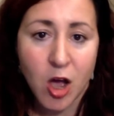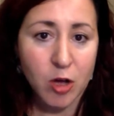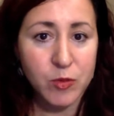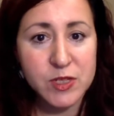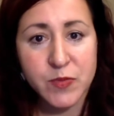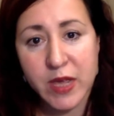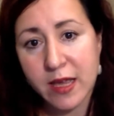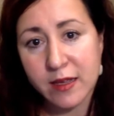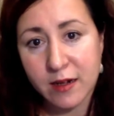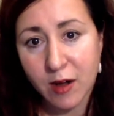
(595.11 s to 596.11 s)
Always
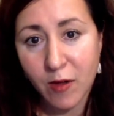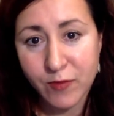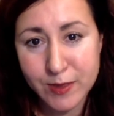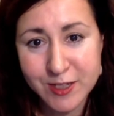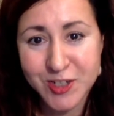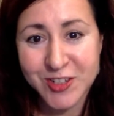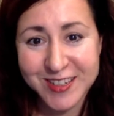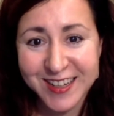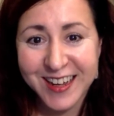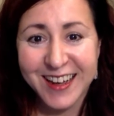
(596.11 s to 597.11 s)
making it a
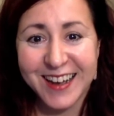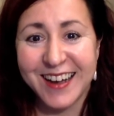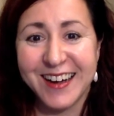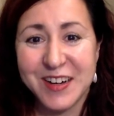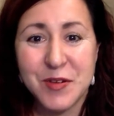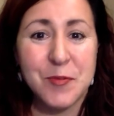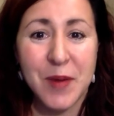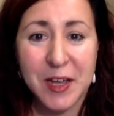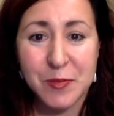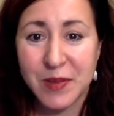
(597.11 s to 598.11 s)
competition
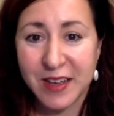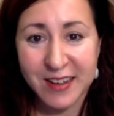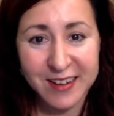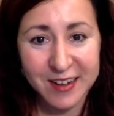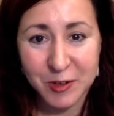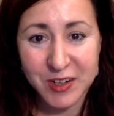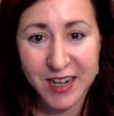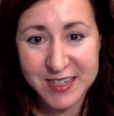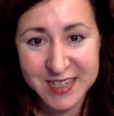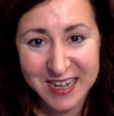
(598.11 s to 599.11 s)
might be a good
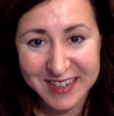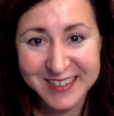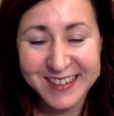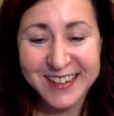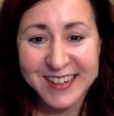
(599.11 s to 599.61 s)
idea